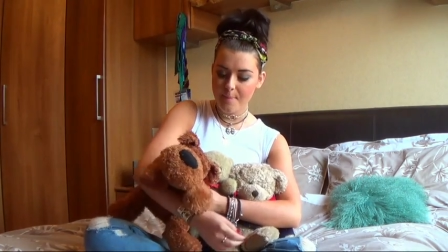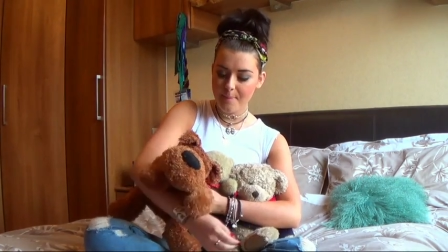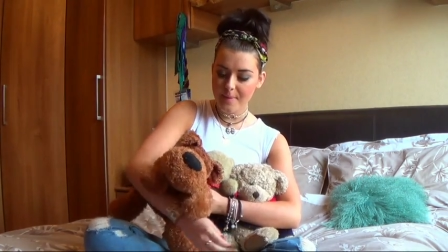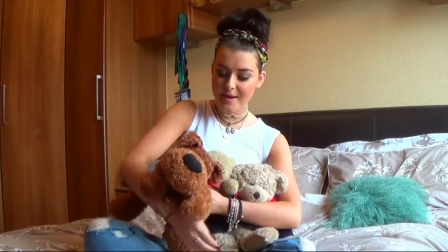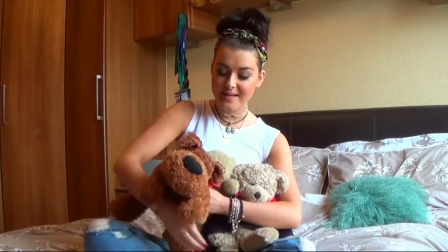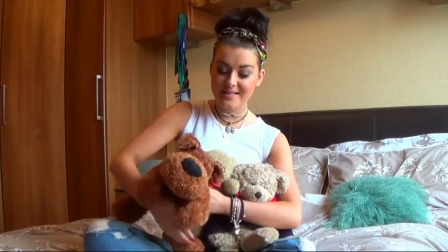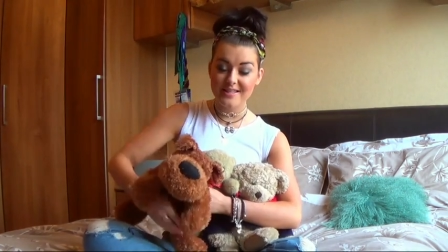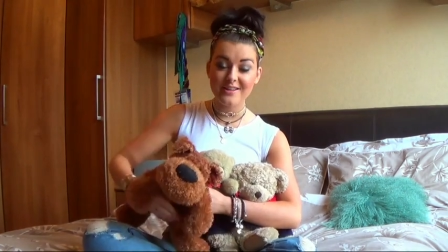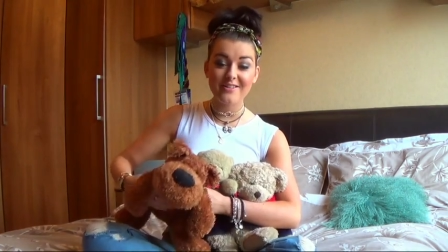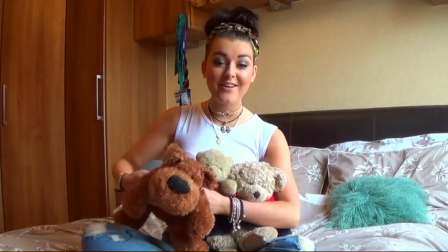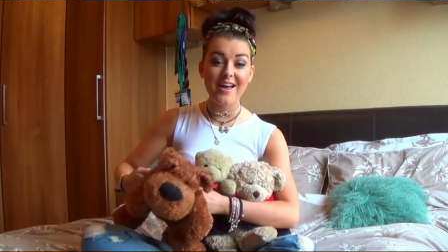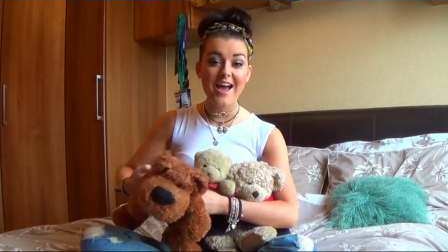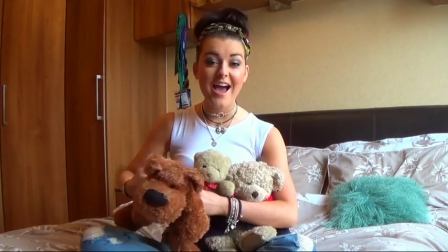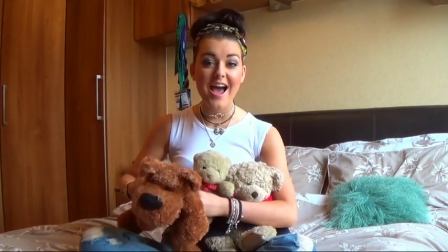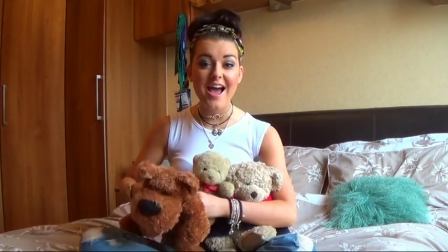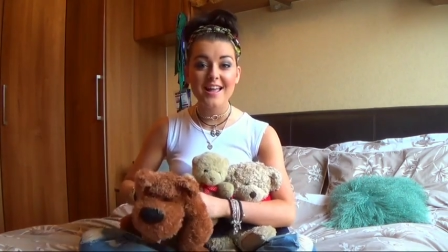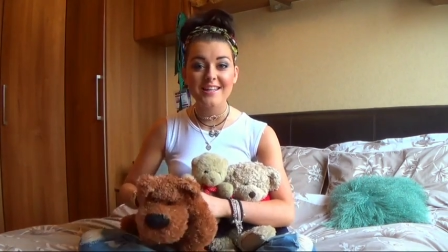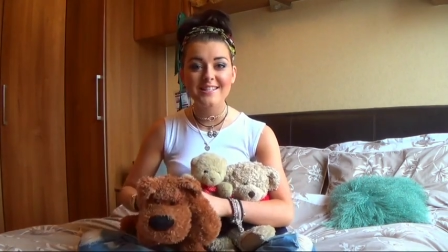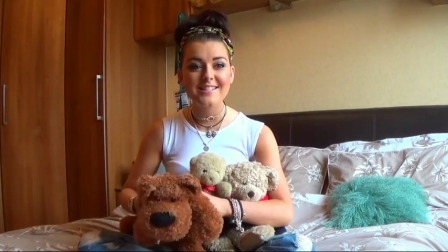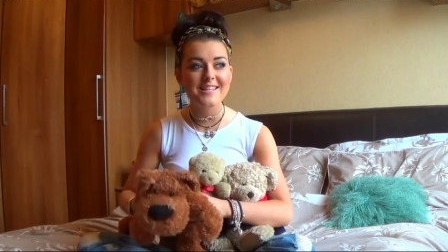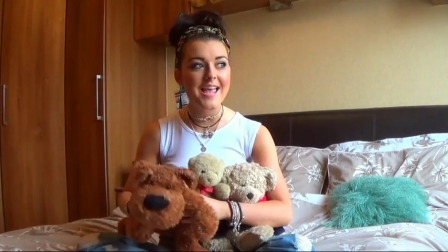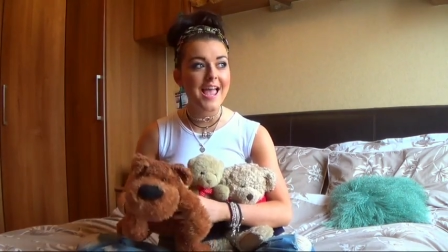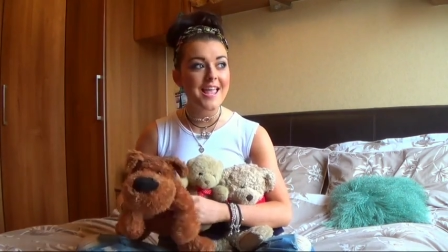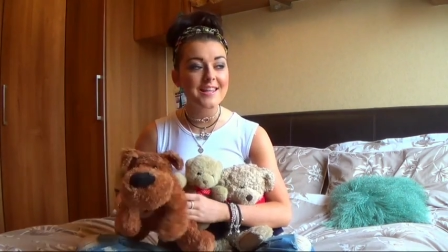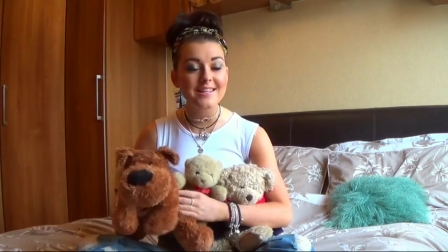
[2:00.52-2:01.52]
basically I
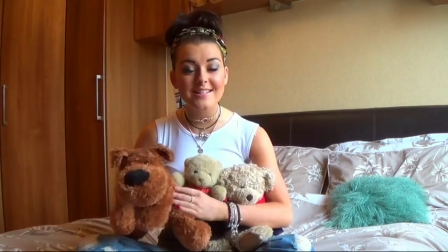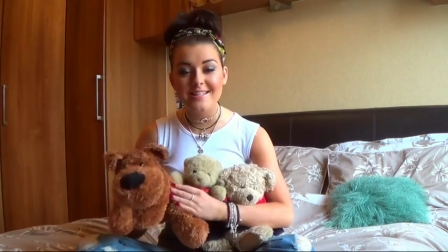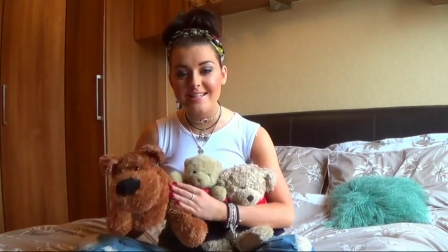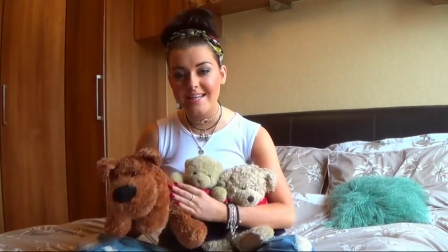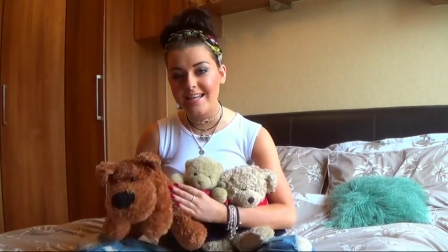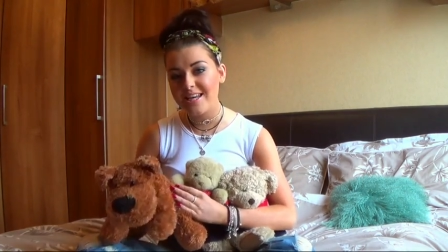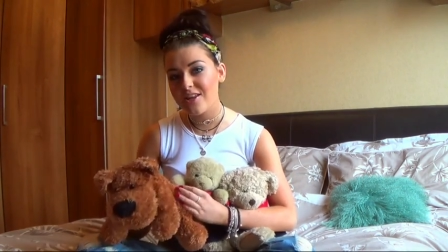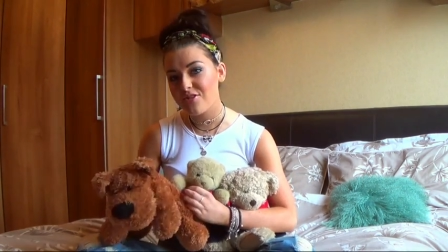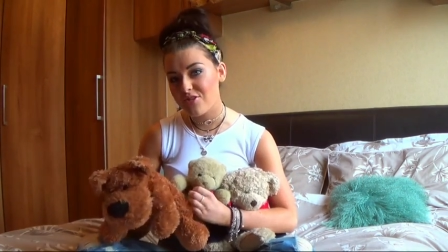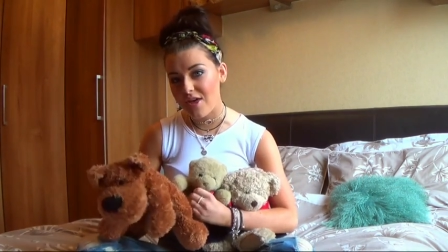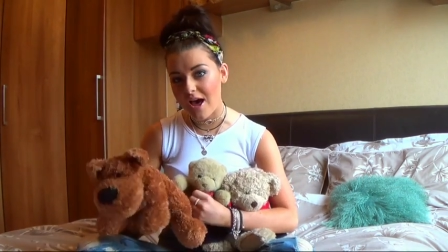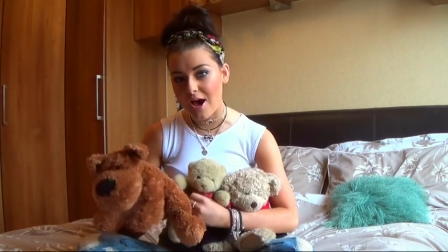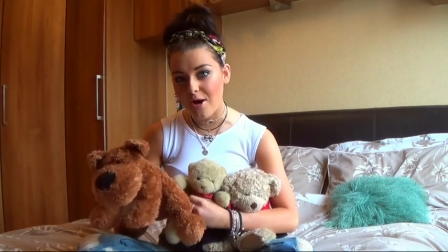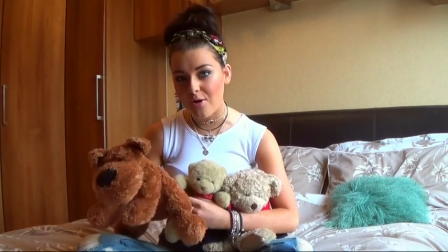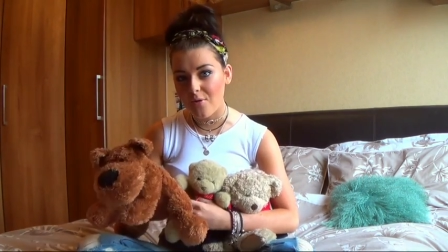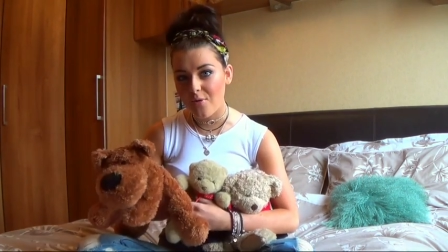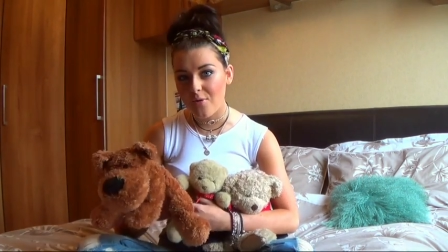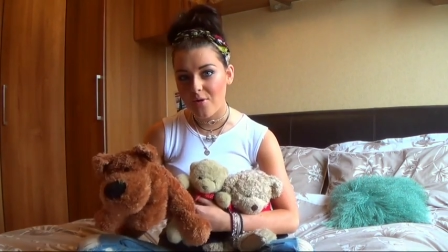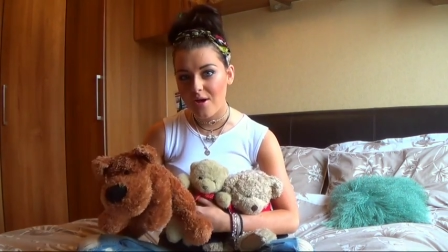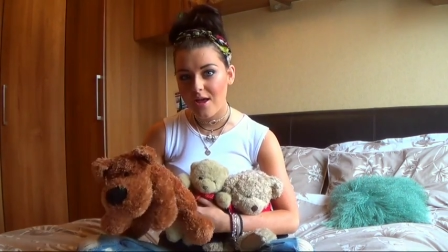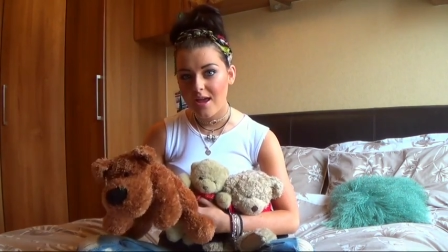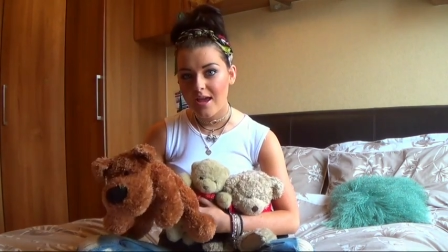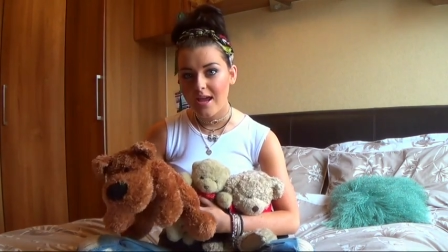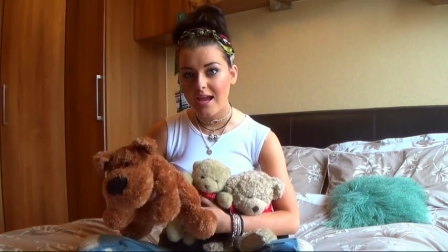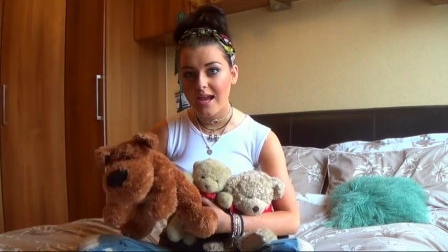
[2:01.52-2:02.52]
had ten teeth
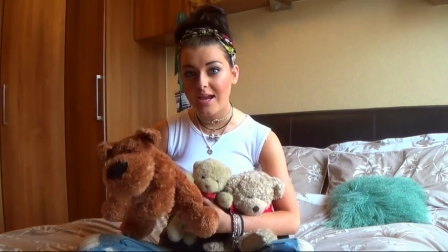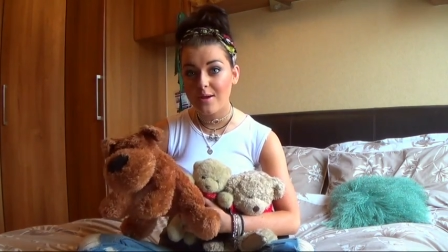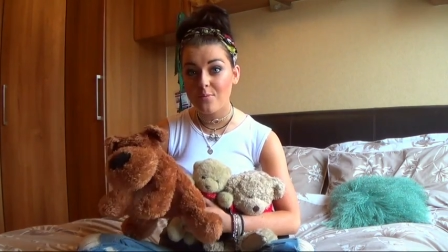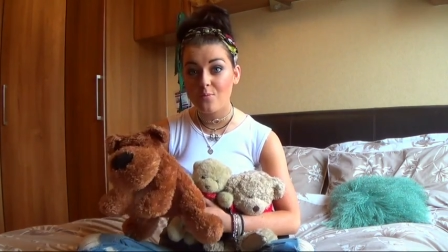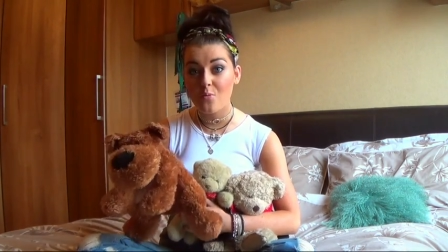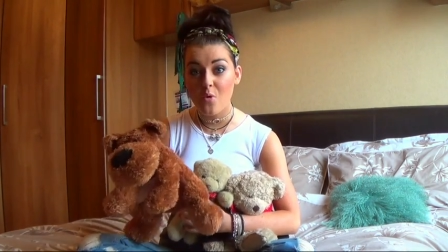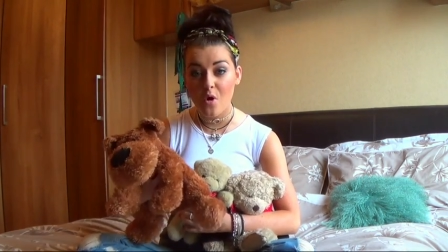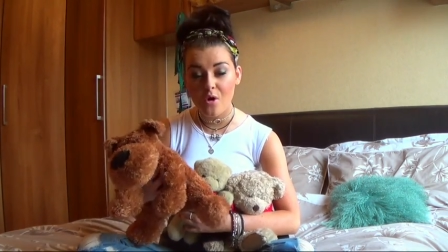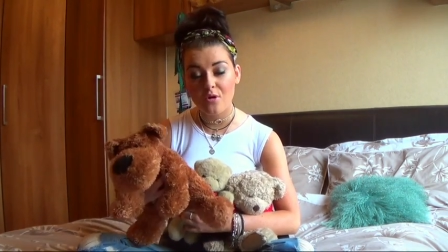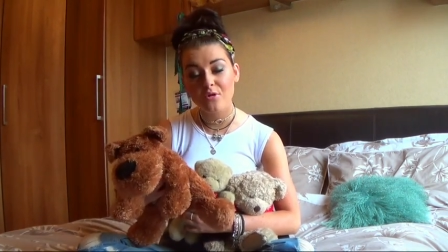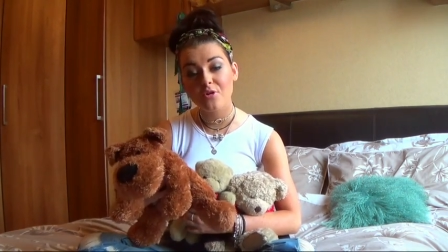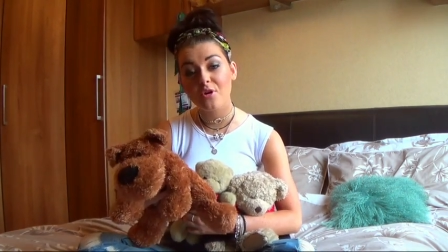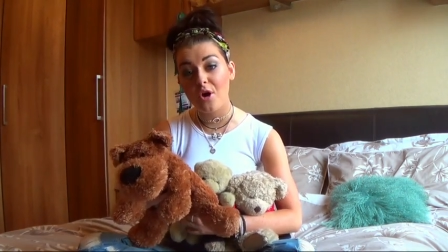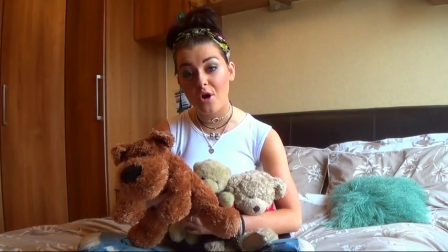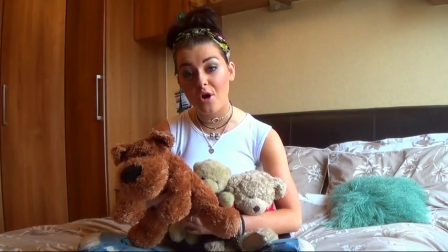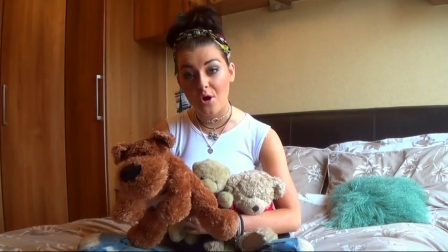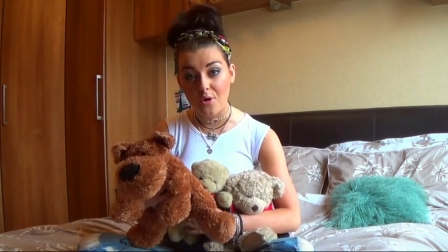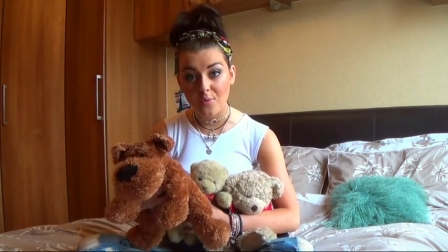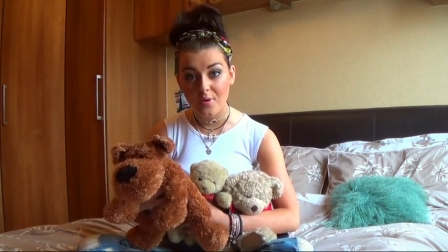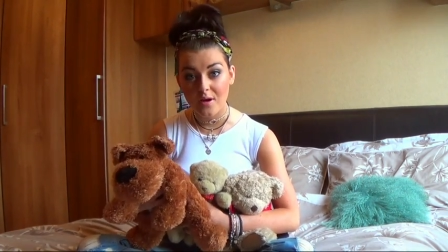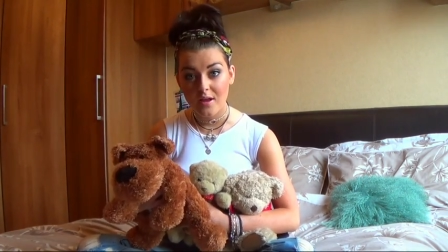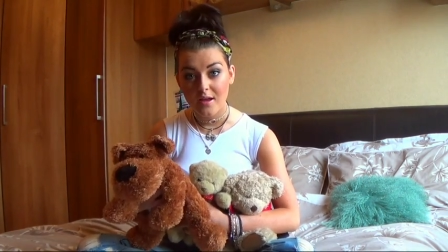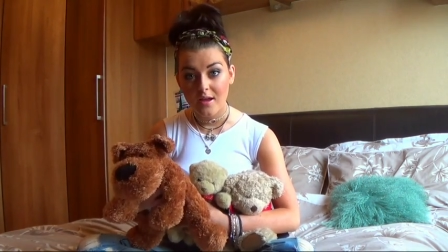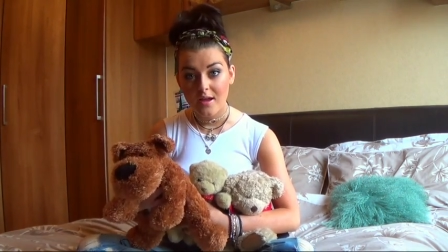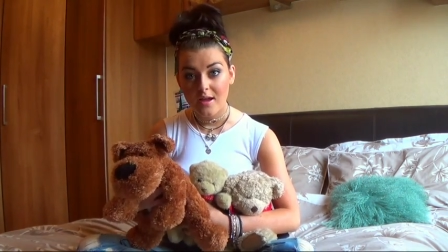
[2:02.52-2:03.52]
out in one
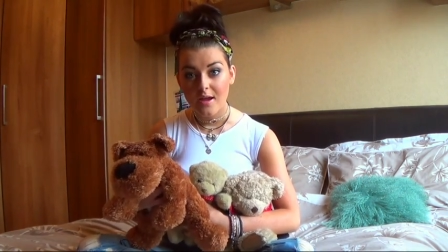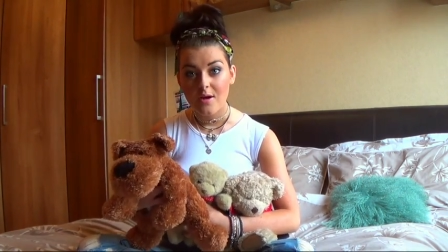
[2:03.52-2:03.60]
go